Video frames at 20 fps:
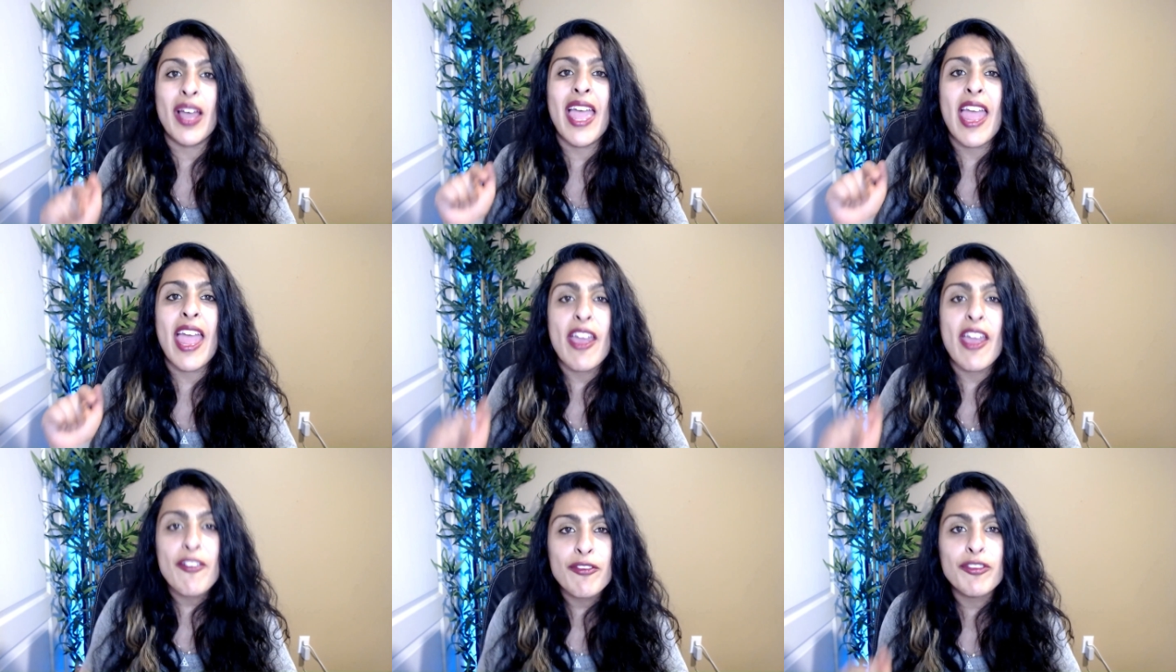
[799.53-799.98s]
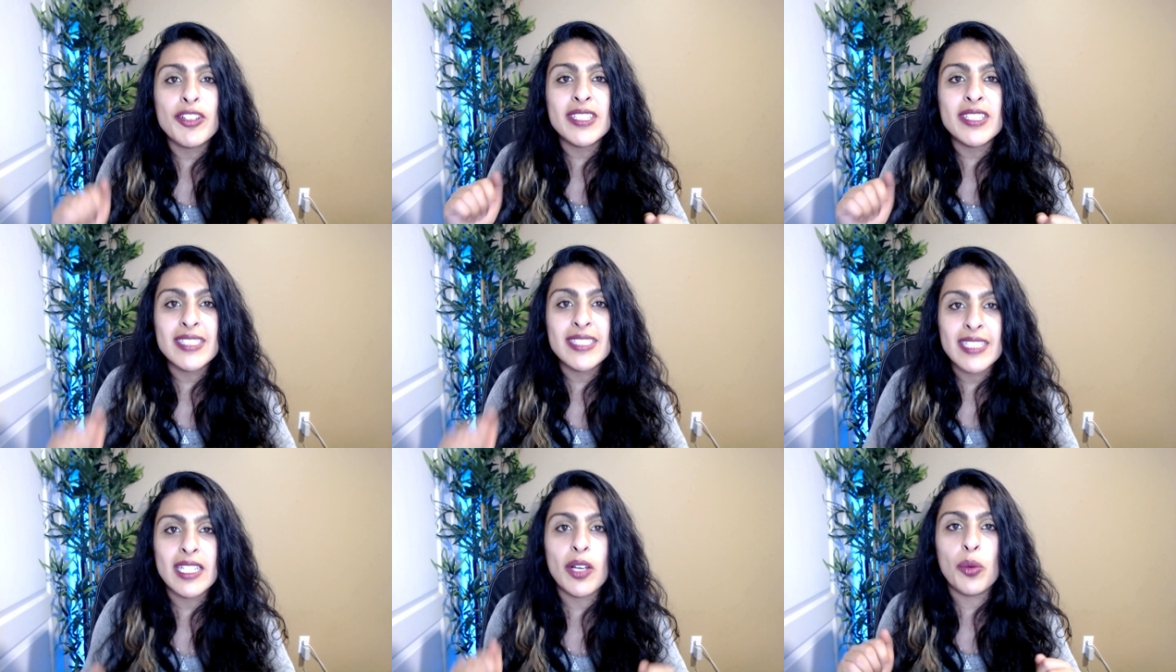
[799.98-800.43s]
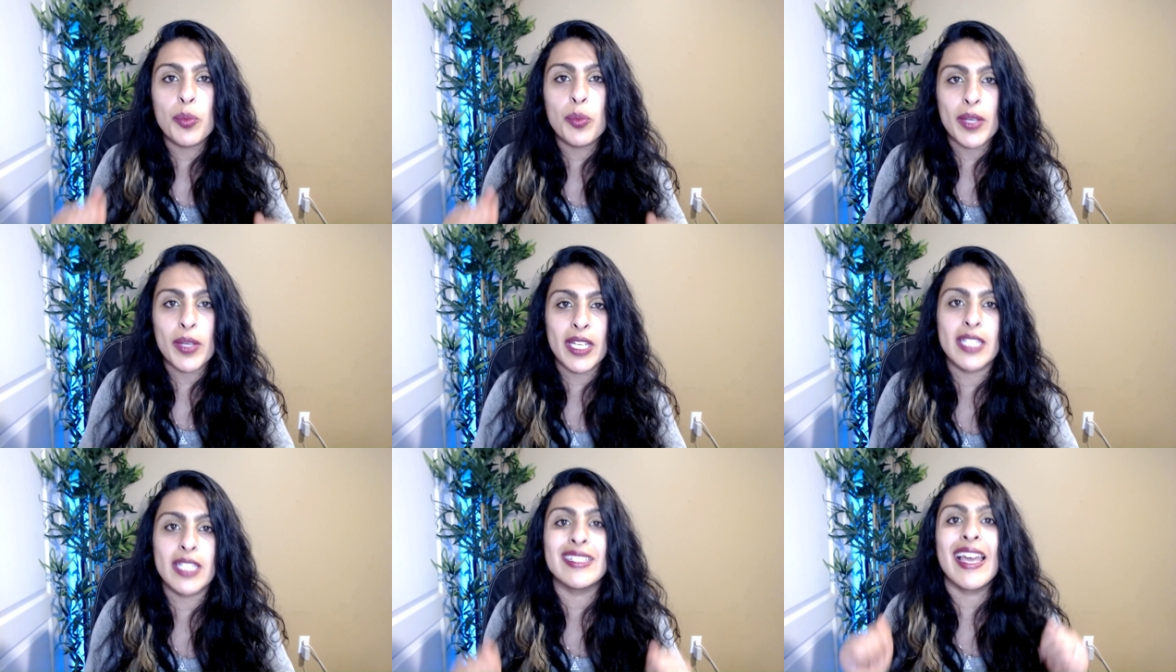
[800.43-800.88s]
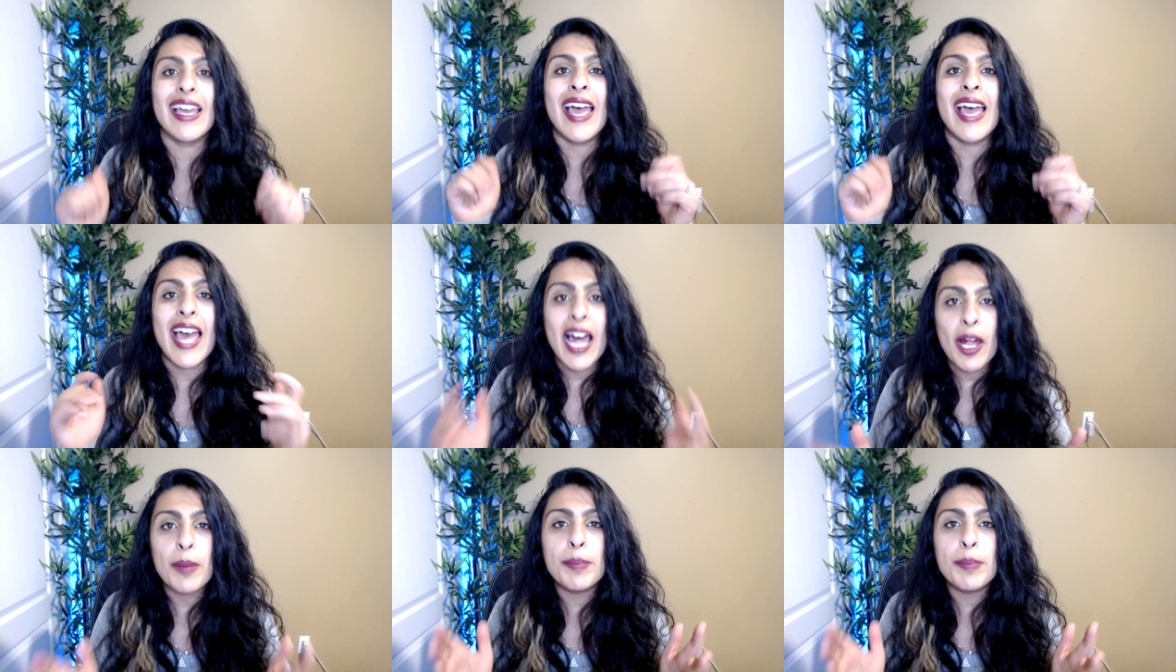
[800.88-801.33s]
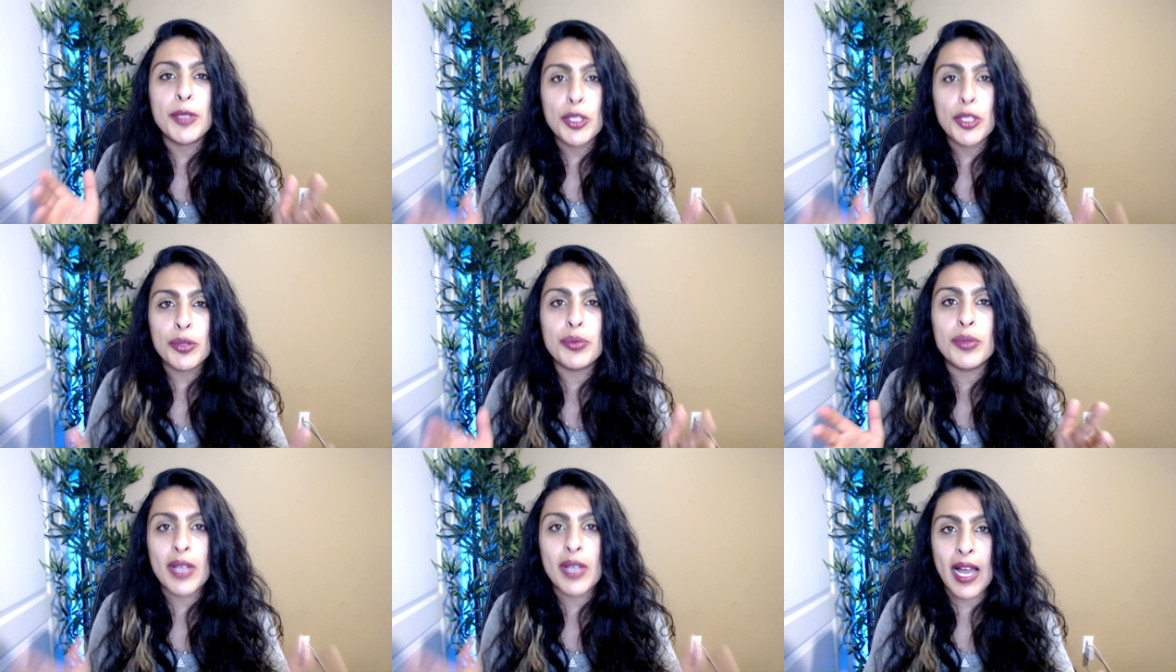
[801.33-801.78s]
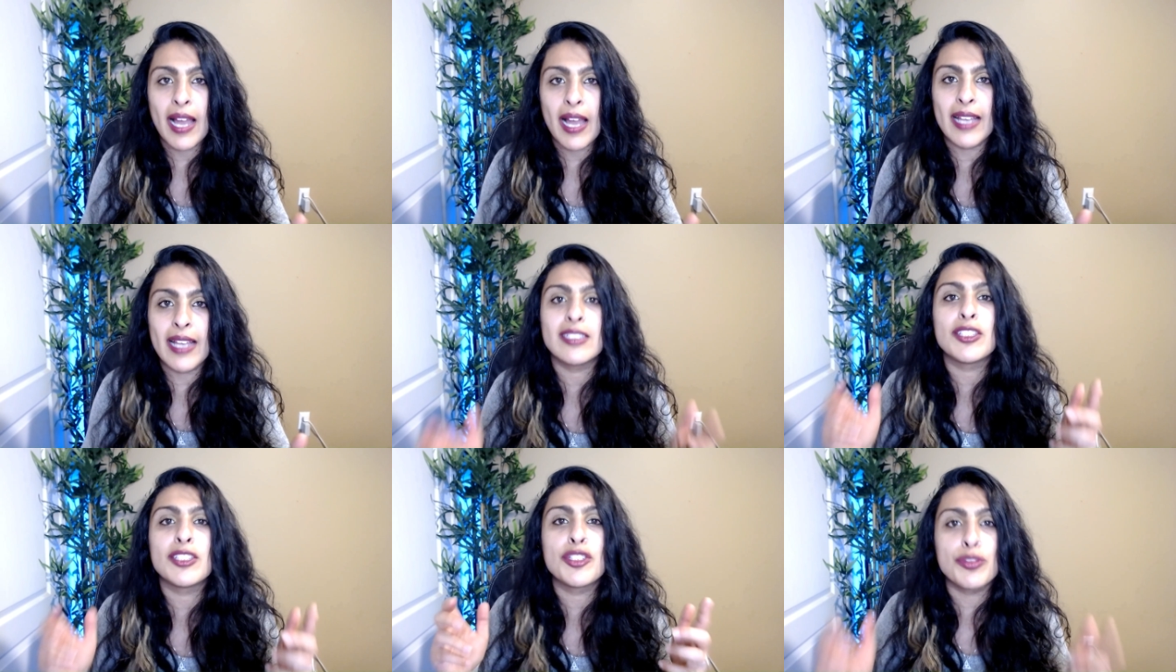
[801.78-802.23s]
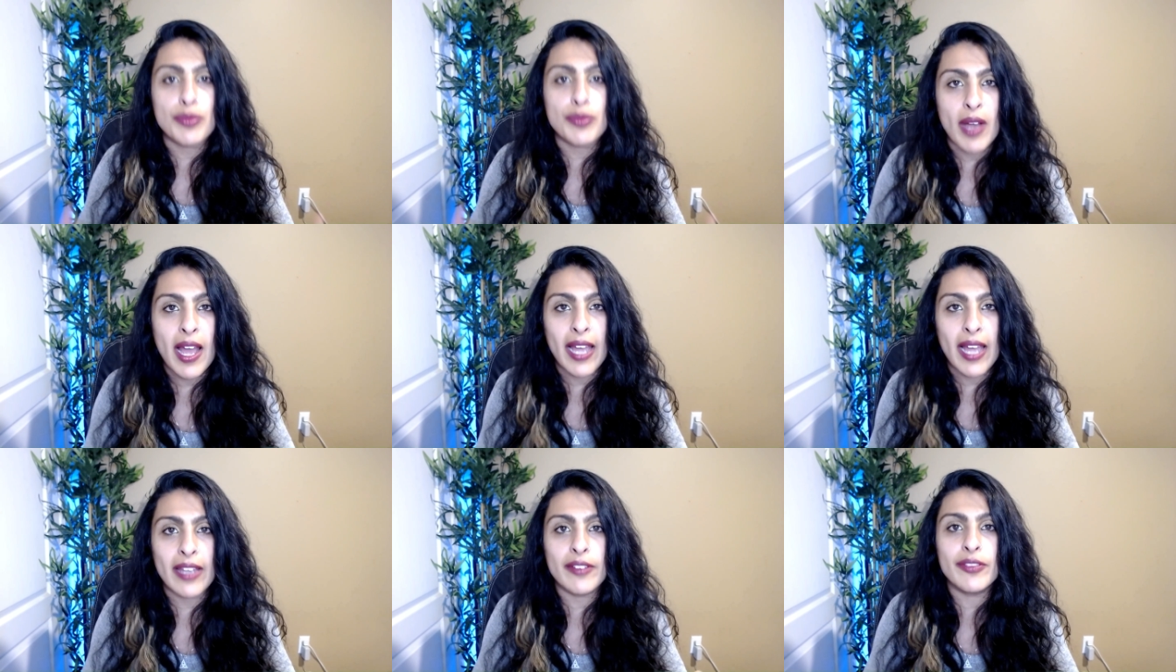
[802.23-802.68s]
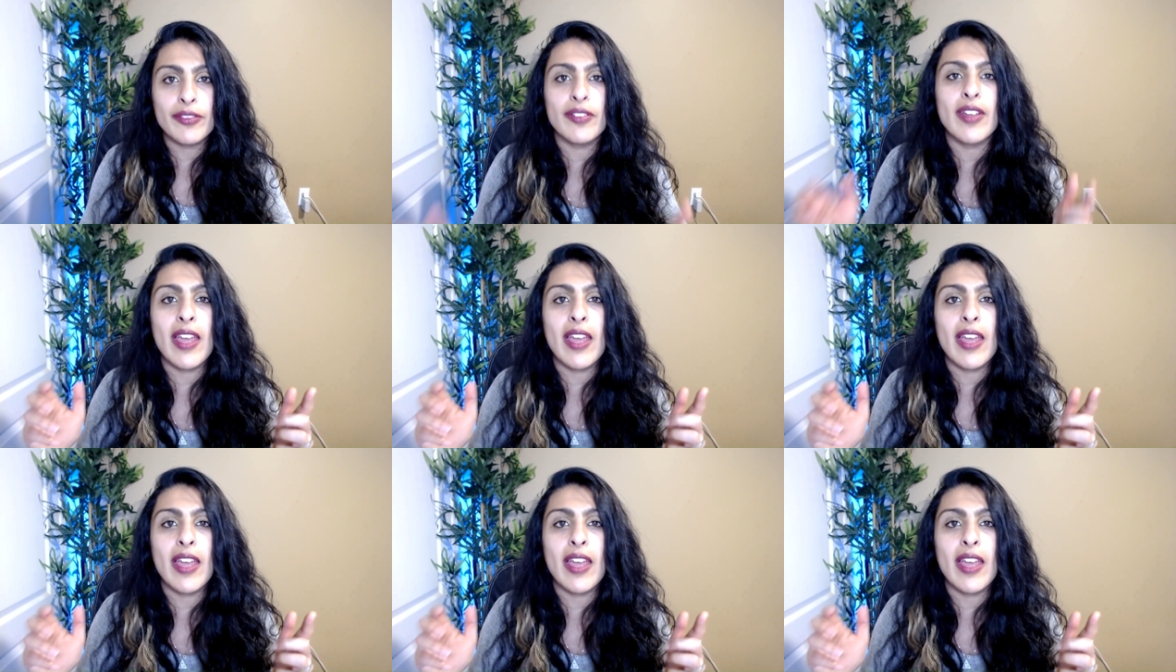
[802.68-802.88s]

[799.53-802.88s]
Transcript: every single week to help you guys strive